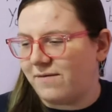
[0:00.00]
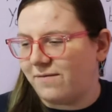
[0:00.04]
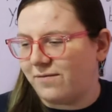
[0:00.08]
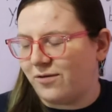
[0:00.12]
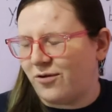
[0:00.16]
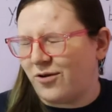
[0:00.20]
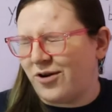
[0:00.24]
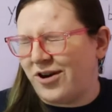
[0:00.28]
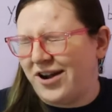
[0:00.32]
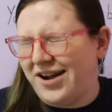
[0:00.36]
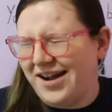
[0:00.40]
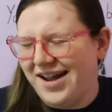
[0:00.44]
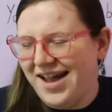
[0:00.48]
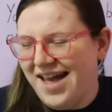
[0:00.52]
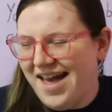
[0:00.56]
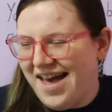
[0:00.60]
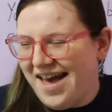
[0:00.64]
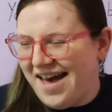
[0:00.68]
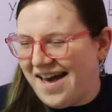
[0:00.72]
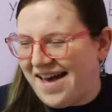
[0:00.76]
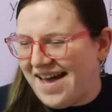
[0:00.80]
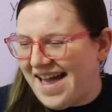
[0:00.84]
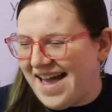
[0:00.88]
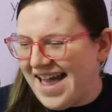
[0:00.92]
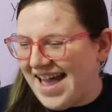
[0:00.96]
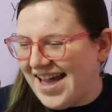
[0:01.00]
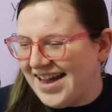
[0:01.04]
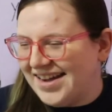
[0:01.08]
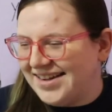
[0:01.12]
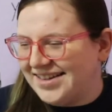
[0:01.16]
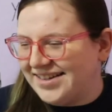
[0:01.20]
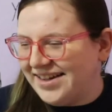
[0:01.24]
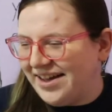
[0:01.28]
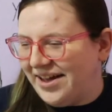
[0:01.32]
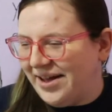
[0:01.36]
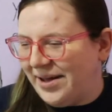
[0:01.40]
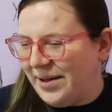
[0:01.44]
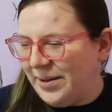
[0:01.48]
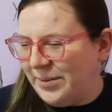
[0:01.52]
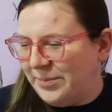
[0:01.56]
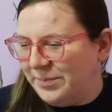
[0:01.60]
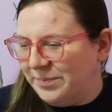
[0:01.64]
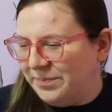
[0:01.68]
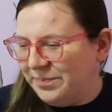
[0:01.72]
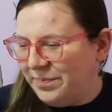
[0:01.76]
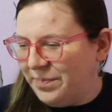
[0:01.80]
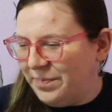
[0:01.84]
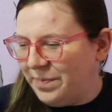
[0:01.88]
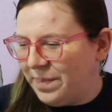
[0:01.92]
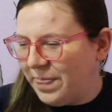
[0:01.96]
floor, and
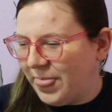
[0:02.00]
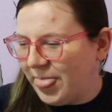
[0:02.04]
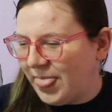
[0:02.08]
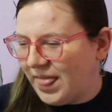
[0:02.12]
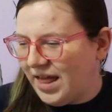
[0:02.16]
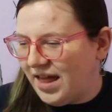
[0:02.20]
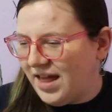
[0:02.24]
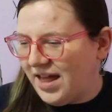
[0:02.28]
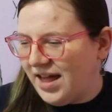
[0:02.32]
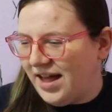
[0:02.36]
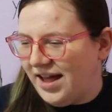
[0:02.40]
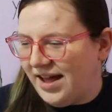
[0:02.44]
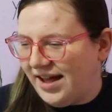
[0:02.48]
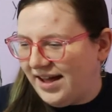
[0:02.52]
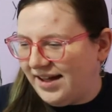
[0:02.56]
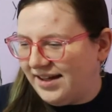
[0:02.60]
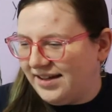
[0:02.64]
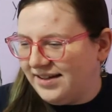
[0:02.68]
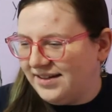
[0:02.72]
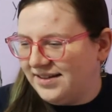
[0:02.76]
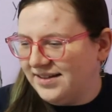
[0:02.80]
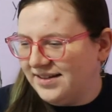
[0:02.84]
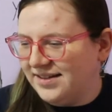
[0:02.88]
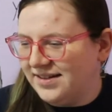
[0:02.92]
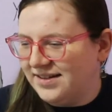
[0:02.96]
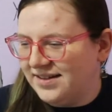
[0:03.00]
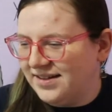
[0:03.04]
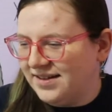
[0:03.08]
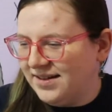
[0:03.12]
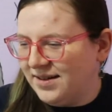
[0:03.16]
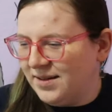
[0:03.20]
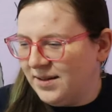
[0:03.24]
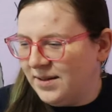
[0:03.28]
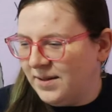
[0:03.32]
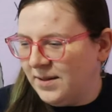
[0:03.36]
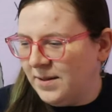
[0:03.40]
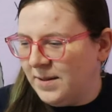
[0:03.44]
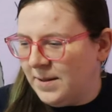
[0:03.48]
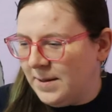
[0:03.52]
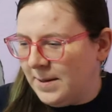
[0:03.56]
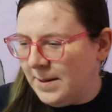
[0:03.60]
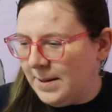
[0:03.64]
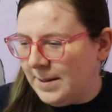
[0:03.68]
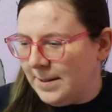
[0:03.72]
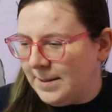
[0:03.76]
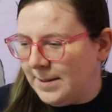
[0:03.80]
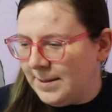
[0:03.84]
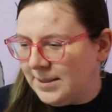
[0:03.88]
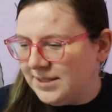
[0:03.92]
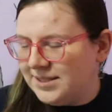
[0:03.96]
um, uh,
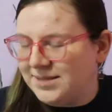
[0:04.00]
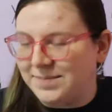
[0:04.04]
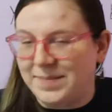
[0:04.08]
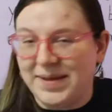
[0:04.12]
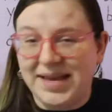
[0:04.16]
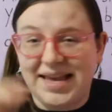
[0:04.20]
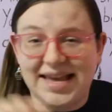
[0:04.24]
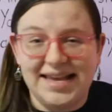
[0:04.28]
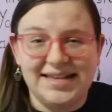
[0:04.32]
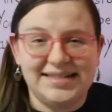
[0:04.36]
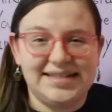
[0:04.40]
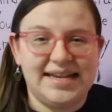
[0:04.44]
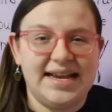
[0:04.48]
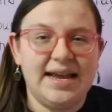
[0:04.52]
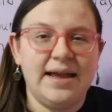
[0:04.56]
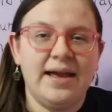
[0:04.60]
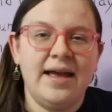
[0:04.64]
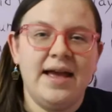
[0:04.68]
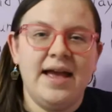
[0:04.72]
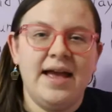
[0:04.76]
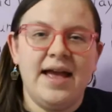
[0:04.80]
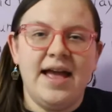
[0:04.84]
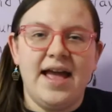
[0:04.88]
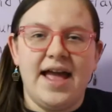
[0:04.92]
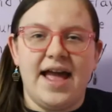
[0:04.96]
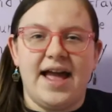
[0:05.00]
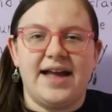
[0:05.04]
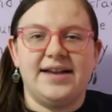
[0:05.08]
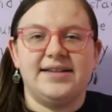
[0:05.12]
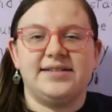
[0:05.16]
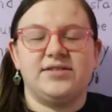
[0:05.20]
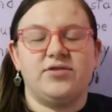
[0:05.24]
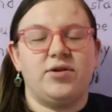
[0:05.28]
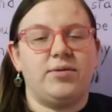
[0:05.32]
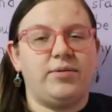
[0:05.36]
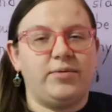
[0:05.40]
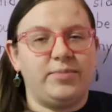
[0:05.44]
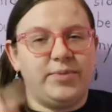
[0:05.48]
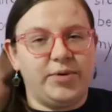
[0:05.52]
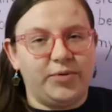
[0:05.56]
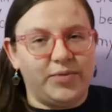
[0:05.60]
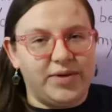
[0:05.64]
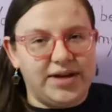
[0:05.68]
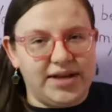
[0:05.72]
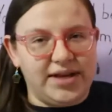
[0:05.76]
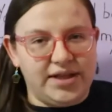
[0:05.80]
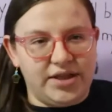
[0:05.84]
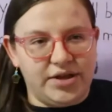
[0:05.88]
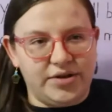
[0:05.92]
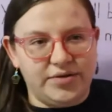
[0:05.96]
Speakeasy, and so I'll be
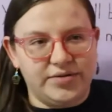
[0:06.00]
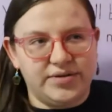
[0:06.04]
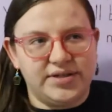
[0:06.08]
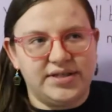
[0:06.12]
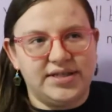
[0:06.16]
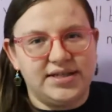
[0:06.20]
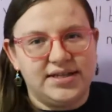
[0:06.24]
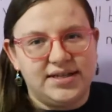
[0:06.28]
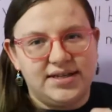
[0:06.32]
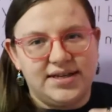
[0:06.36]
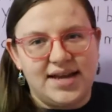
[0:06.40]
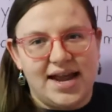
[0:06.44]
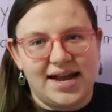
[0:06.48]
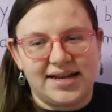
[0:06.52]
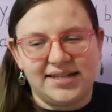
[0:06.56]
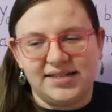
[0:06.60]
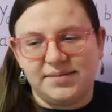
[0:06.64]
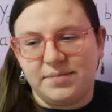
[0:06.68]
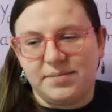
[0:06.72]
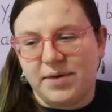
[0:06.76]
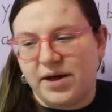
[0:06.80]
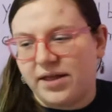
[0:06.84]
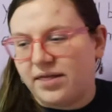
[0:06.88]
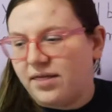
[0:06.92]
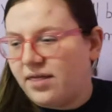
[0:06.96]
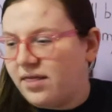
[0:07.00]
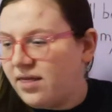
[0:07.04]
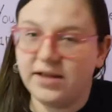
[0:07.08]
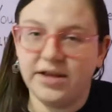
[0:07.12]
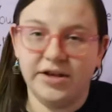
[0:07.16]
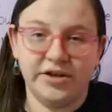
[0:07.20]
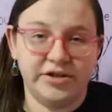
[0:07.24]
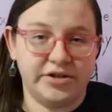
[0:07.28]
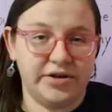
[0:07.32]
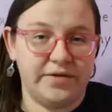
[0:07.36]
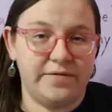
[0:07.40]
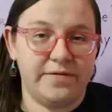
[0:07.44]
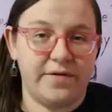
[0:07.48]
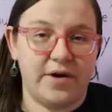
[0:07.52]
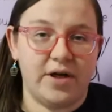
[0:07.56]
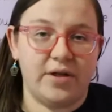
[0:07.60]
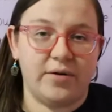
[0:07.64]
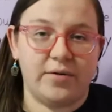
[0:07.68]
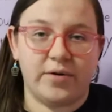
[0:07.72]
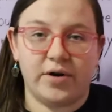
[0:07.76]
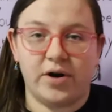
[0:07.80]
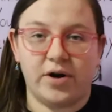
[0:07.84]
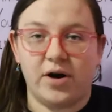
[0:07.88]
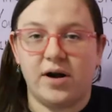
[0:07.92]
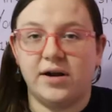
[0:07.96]
reading those next month. You should follow
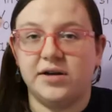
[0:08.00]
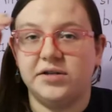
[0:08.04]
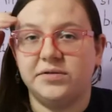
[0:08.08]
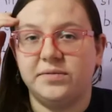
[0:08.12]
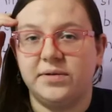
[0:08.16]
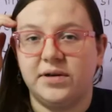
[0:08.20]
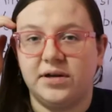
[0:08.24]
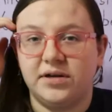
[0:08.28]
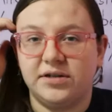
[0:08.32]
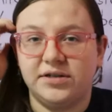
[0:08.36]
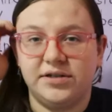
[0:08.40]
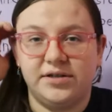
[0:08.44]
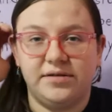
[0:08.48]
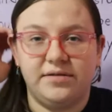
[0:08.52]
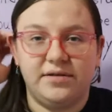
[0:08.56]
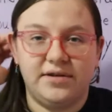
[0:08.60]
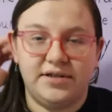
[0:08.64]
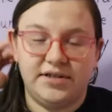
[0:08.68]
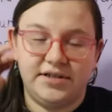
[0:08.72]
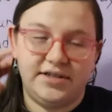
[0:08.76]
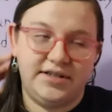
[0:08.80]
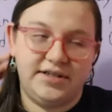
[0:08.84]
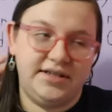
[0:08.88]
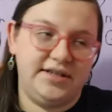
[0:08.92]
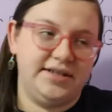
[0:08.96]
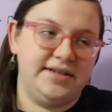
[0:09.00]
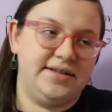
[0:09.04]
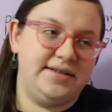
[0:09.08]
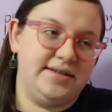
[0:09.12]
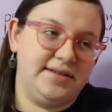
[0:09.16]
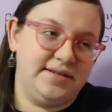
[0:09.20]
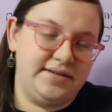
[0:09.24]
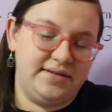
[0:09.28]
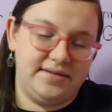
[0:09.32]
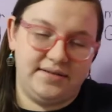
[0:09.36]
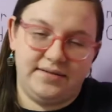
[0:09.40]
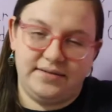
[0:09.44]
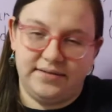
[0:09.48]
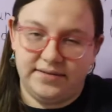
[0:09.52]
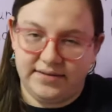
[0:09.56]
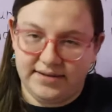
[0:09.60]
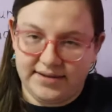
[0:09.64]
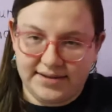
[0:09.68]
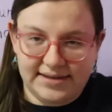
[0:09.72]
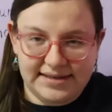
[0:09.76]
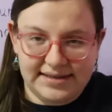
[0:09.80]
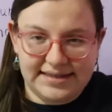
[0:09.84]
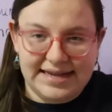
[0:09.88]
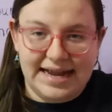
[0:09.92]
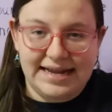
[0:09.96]
her on Twitter too, because she's
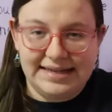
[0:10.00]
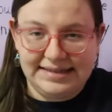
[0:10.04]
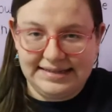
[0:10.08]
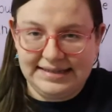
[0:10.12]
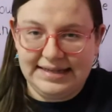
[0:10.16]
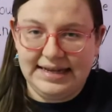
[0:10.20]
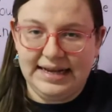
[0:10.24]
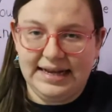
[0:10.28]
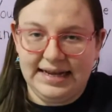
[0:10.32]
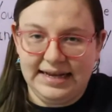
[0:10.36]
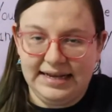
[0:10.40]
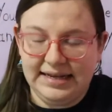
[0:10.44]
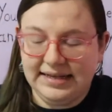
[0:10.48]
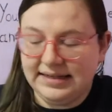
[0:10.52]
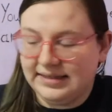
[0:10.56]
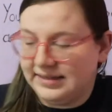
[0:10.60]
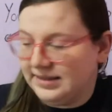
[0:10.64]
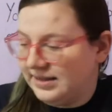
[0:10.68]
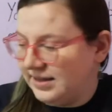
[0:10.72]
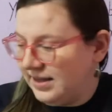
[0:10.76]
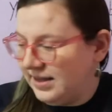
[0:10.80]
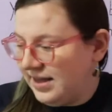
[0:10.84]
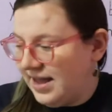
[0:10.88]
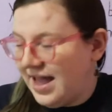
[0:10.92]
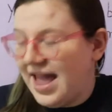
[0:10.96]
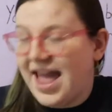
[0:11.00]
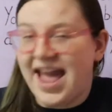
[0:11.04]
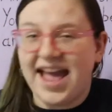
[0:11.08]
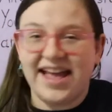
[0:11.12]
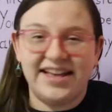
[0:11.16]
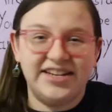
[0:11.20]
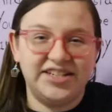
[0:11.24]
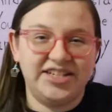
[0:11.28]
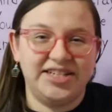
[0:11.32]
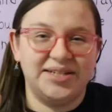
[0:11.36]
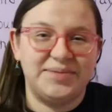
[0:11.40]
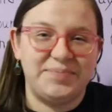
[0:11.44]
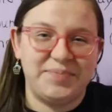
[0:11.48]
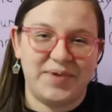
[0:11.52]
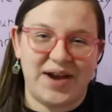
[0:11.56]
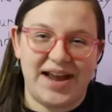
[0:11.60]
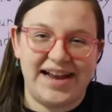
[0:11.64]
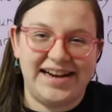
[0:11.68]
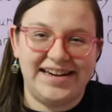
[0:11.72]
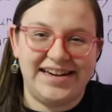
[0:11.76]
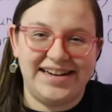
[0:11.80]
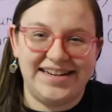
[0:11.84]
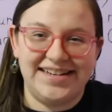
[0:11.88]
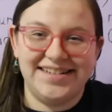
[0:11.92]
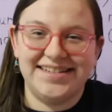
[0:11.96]
sassy. And she's
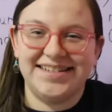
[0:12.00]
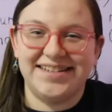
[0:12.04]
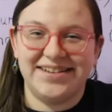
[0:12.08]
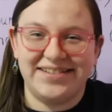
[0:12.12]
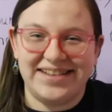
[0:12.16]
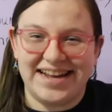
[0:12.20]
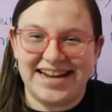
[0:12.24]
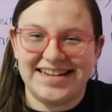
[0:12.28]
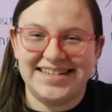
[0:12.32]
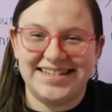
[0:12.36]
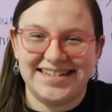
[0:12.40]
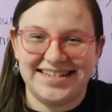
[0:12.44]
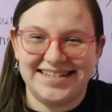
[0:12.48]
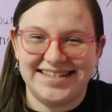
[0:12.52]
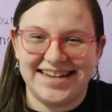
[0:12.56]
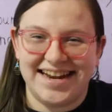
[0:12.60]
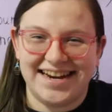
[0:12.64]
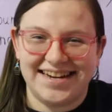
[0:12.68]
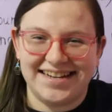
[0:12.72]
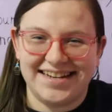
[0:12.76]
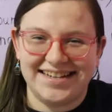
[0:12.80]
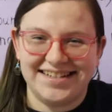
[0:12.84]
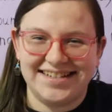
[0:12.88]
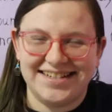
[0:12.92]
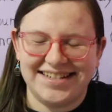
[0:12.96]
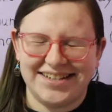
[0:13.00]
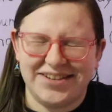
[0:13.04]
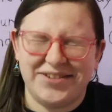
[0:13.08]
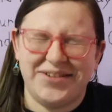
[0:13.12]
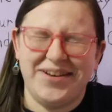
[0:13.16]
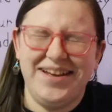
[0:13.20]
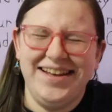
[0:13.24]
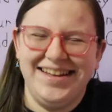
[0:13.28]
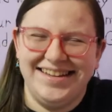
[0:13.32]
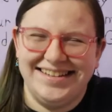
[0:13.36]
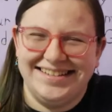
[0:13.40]
pregnant, so that's exciting too.